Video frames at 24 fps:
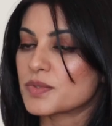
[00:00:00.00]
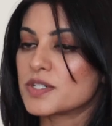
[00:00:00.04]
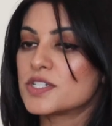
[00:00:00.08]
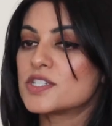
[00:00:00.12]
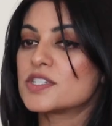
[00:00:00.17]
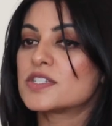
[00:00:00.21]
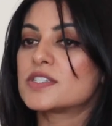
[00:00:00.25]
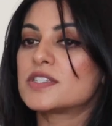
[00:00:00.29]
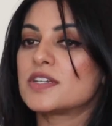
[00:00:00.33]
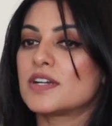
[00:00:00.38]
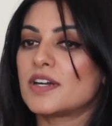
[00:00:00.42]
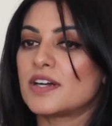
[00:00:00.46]
Because
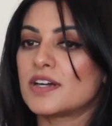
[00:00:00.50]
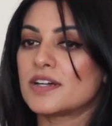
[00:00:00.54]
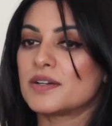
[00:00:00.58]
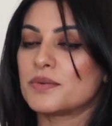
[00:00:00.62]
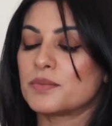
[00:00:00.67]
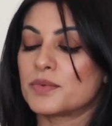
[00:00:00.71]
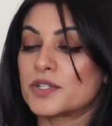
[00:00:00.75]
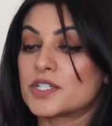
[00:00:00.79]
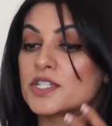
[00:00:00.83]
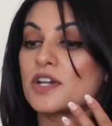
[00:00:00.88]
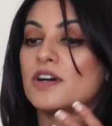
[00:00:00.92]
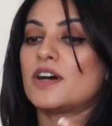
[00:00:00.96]
we're
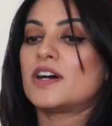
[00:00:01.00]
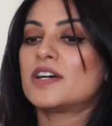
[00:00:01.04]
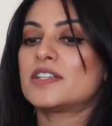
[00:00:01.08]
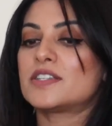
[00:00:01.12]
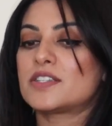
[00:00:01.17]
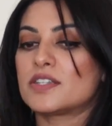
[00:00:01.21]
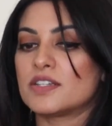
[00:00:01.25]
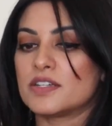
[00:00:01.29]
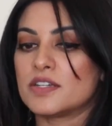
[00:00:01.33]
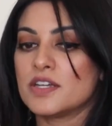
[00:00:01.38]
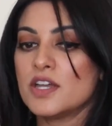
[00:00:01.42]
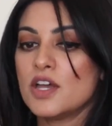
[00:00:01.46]

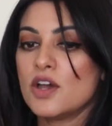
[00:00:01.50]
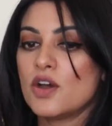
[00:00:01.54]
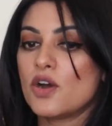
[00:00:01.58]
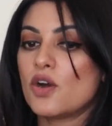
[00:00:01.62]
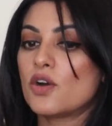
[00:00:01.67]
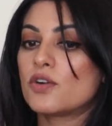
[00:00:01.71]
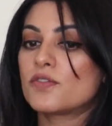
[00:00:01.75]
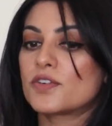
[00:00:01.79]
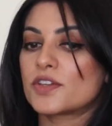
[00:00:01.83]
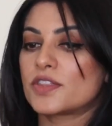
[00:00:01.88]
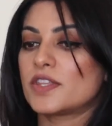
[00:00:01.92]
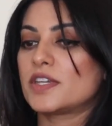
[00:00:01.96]
taught to
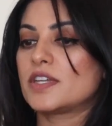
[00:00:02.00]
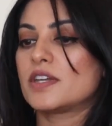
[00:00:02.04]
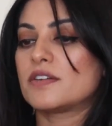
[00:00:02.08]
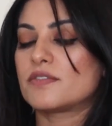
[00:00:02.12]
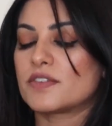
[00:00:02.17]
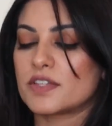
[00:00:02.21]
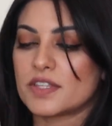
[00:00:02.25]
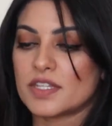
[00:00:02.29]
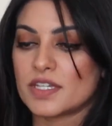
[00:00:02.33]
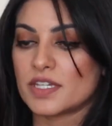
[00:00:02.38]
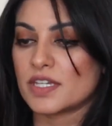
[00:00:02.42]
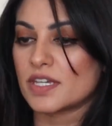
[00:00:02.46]
overthink
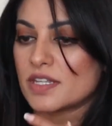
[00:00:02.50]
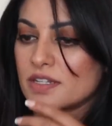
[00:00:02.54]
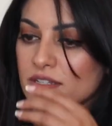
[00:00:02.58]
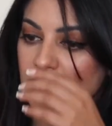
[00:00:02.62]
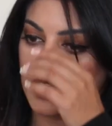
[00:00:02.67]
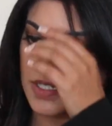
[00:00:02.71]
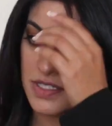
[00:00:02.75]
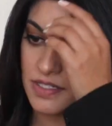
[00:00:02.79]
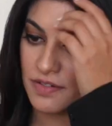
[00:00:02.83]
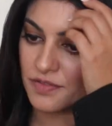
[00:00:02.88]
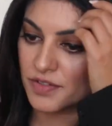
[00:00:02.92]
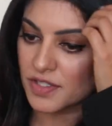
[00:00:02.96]
everything,
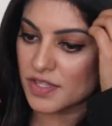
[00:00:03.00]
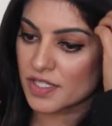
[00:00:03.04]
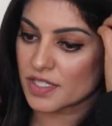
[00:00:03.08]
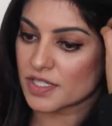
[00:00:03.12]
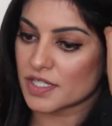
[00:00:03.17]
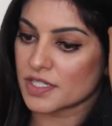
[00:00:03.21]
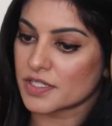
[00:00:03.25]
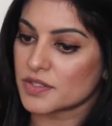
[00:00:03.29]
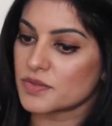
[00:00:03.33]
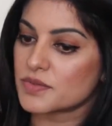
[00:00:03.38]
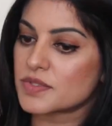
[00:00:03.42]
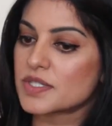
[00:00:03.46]
analyze
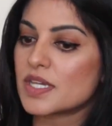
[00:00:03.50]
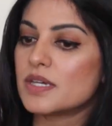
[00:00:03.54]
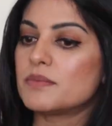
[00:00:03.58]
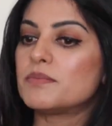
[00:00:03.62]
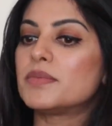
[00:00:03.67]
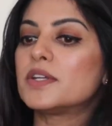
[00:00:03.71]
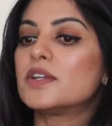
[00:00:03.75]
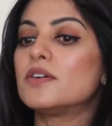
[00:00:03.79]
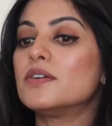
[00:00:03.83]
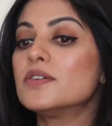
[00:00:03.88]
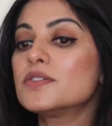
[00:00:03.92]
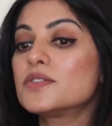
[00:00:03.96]
everything, like you
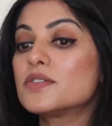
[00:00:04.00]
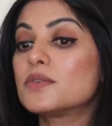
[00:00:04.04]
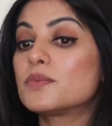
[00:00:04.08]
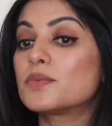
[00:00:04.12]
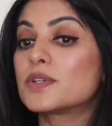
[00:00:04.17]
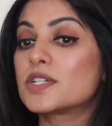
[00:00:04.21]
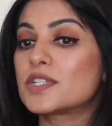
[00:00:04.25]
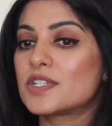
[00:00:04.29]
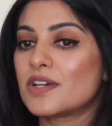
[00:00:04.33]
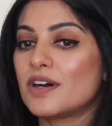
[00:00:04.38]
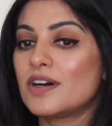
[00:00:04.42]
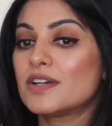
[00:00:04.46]
said, but also
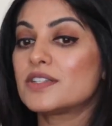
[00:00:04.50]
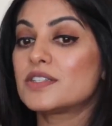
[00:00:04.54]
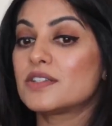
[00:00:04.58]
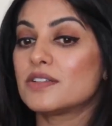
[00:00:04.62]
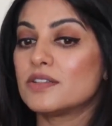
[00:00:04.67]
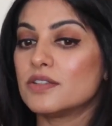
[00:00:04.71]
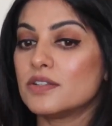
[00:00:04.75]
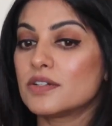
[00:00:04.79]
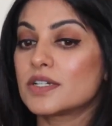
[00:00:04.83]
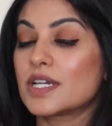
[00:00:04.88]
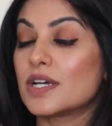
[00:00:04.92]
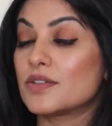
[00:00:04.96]
we're taught
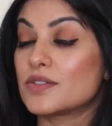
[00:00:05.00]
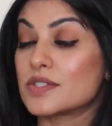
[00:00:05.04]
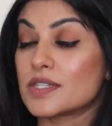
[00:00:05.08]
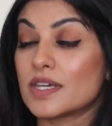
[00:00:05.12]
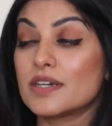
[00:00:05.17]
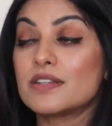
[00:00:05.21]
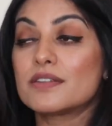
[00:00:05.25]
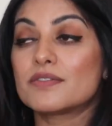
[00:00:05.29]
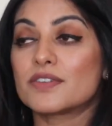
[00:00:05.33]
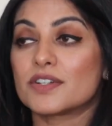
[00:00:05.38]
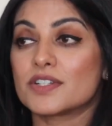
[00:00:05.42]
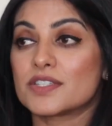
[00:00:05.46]
to look
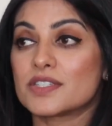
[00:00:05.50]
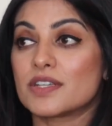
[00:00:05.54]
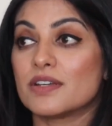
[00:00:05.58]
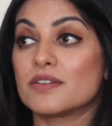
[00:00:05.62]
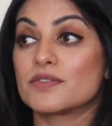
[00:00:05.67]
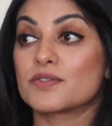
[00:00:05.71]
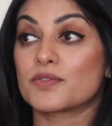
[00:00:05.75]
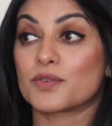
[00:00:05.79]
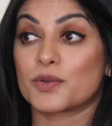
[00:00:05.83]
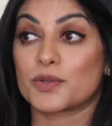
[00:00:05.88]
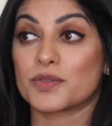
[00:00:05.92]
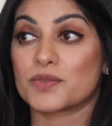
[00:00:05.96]
outside of
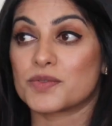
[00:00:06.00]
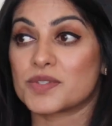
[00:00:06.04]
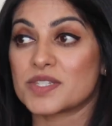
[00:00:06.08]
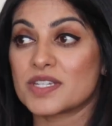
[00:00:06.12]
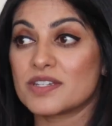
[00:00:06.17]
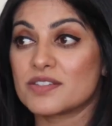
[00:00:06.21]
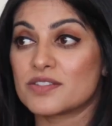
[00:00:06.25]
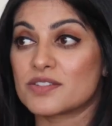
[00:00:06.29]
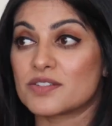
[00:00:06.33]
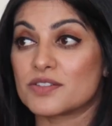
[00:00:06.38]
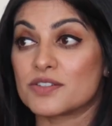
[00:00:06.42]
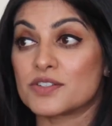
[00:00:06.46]
ourselves for
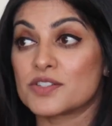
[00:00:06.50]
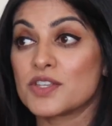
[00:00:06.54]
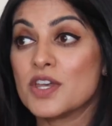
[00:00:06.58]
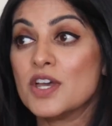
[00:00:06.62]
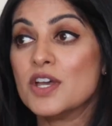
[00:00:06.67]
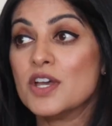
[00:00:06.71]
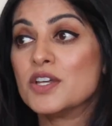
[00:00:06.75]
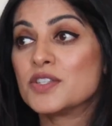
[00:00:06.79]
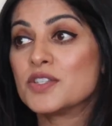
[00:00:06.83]
those answers.